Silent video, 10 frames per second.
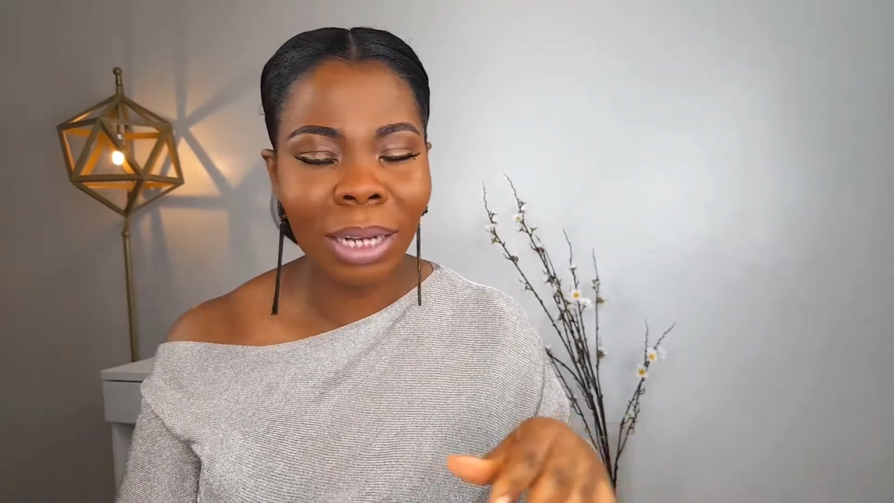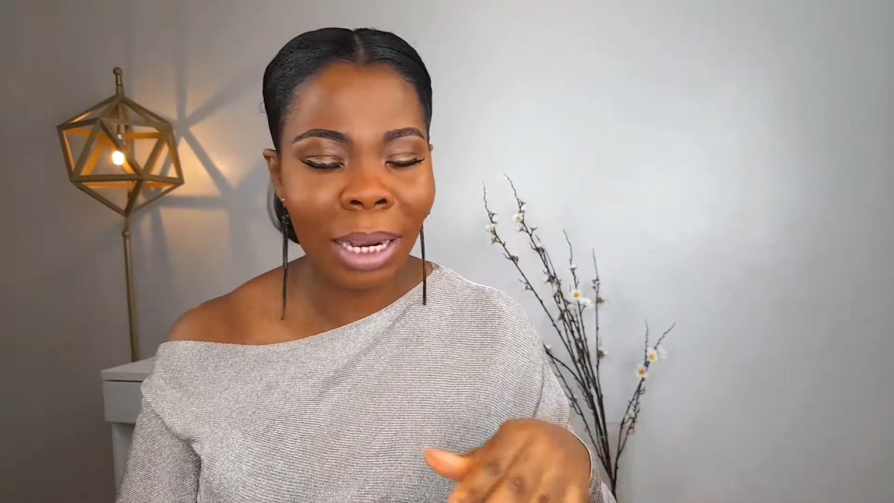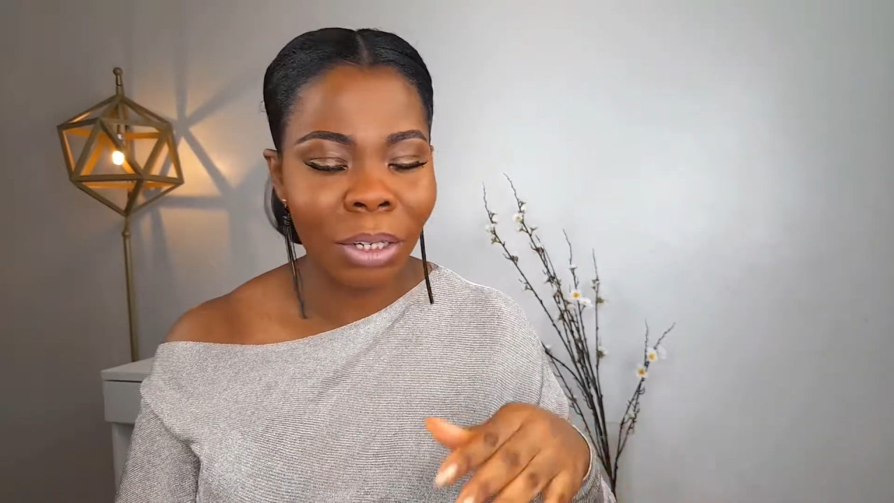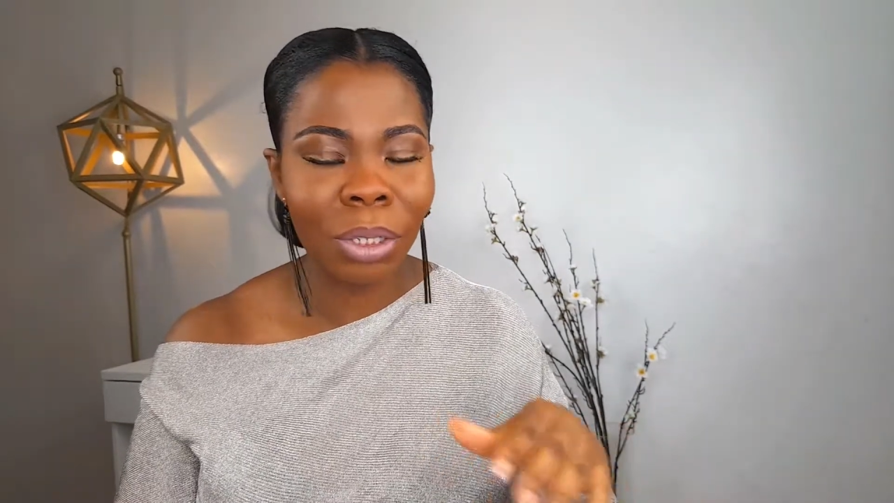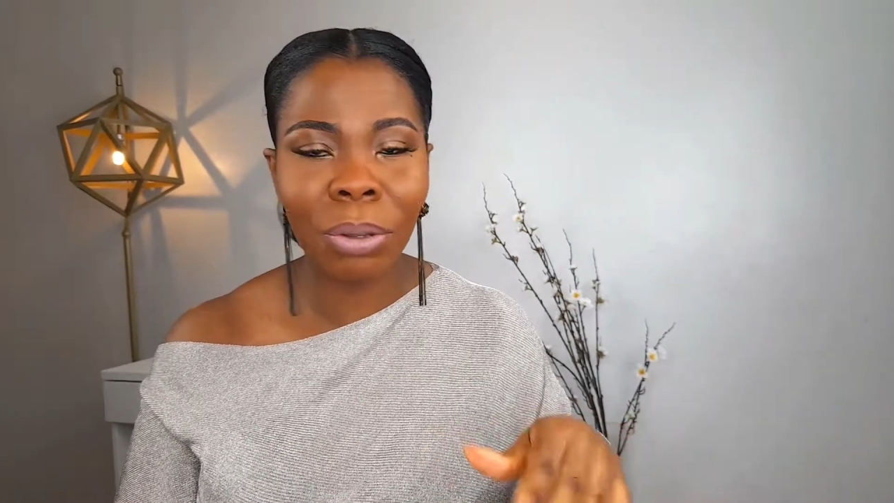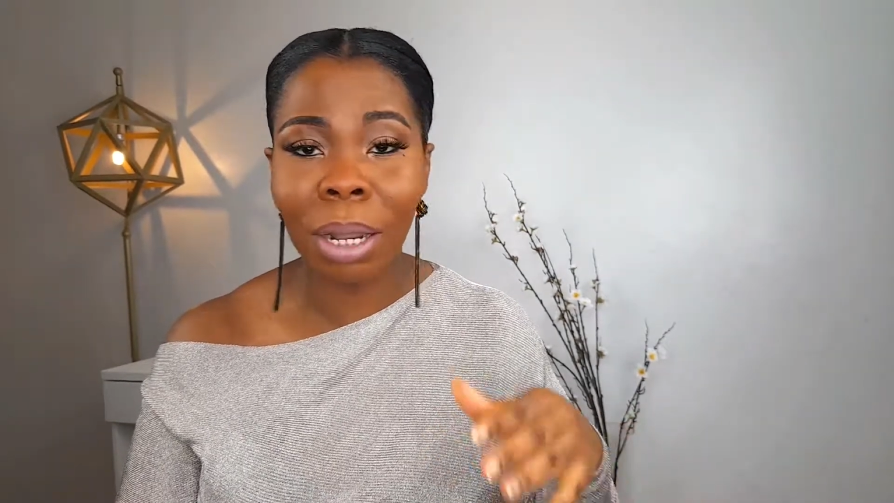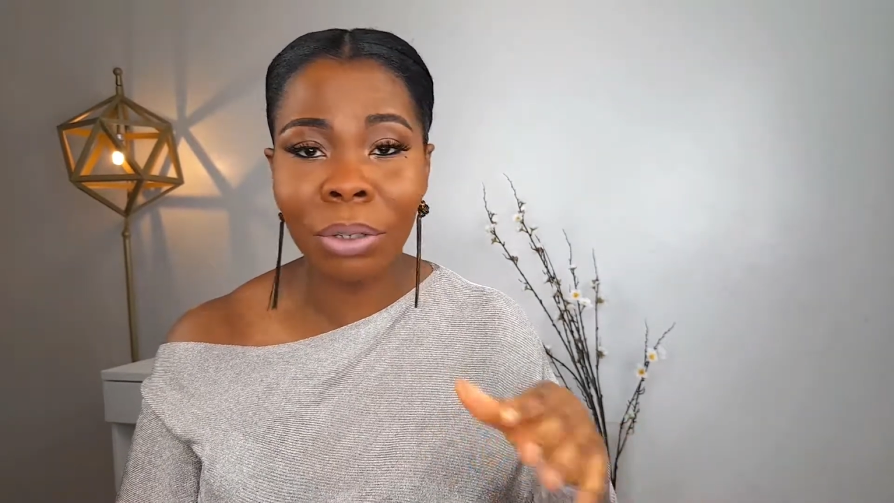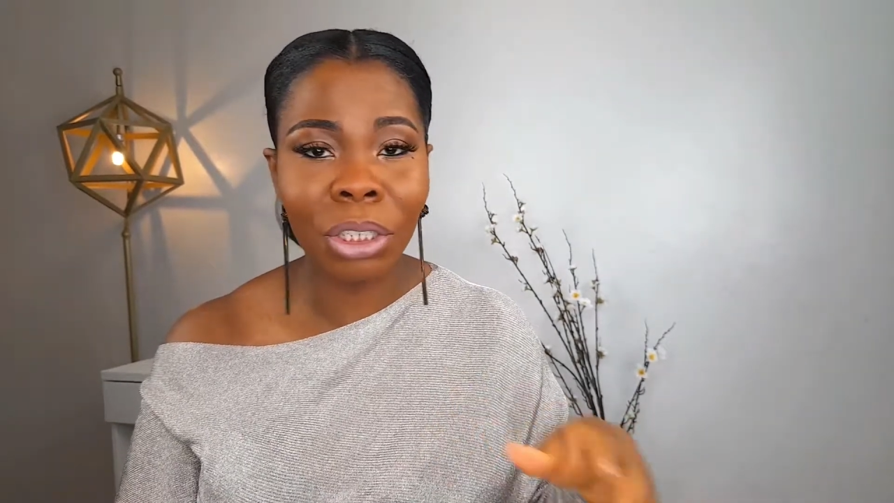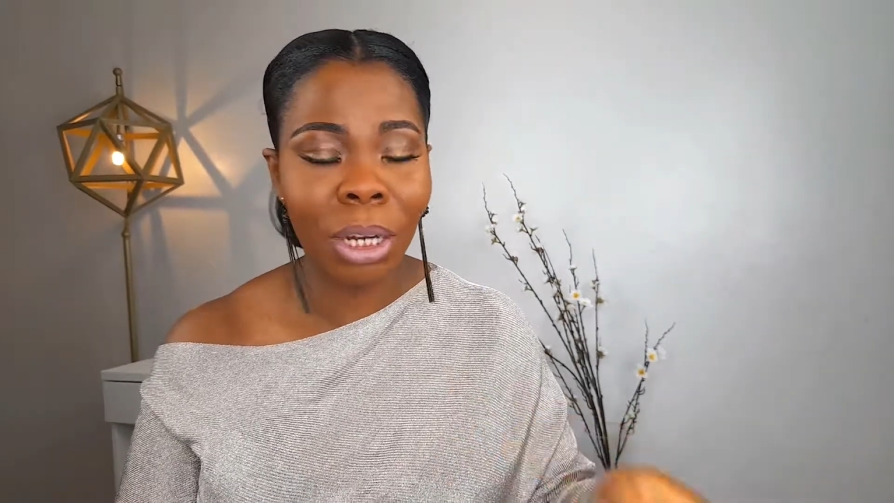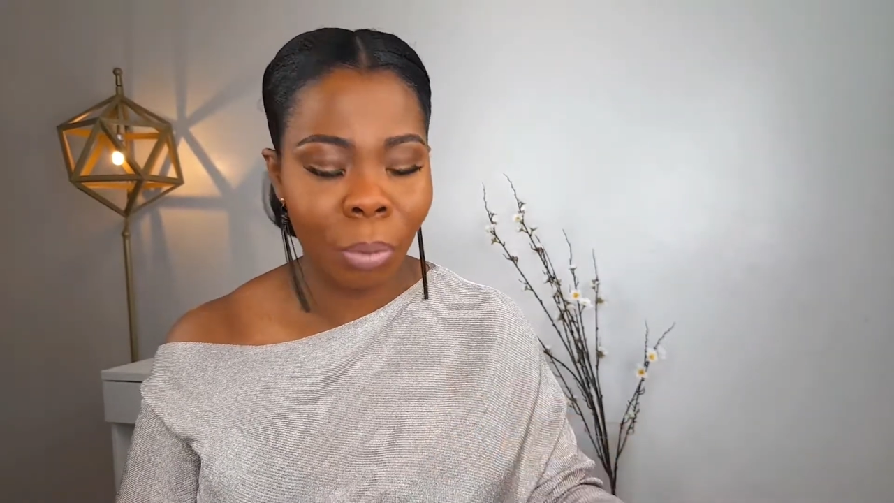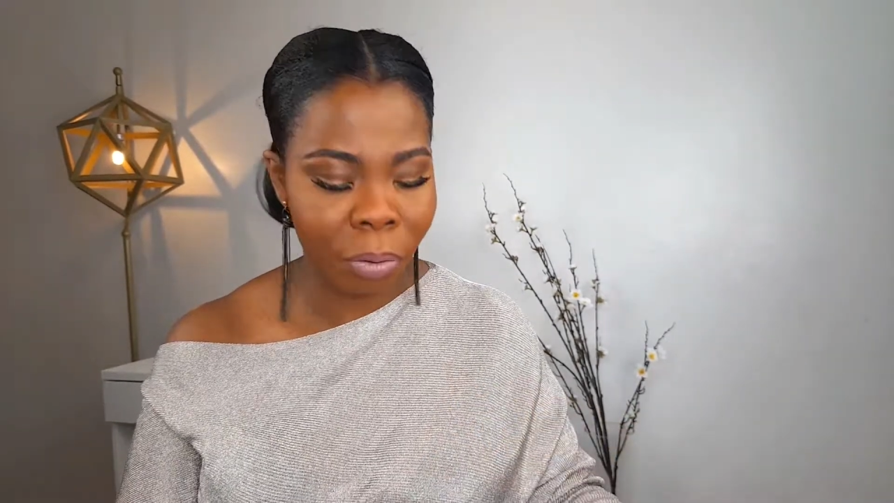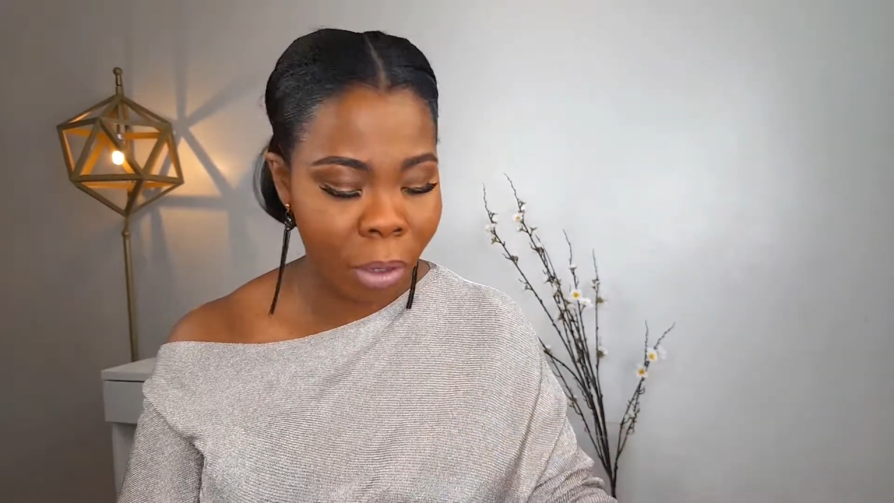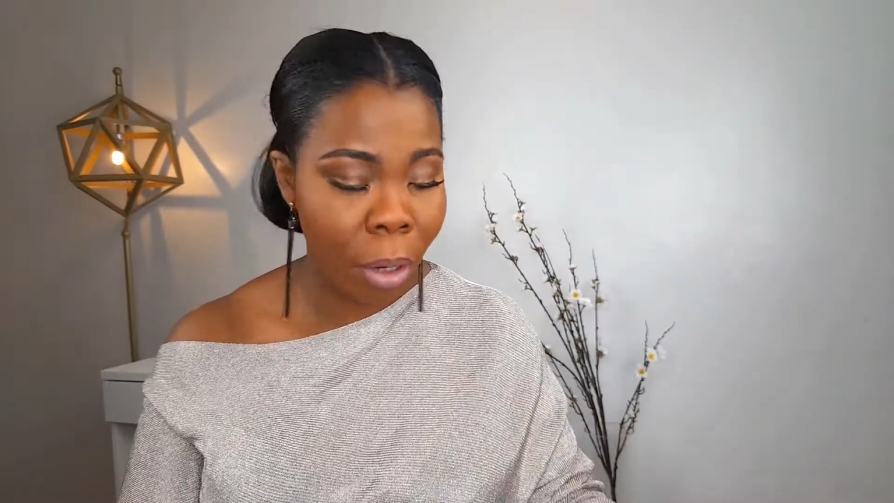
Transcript: I just thought I'll share it with you.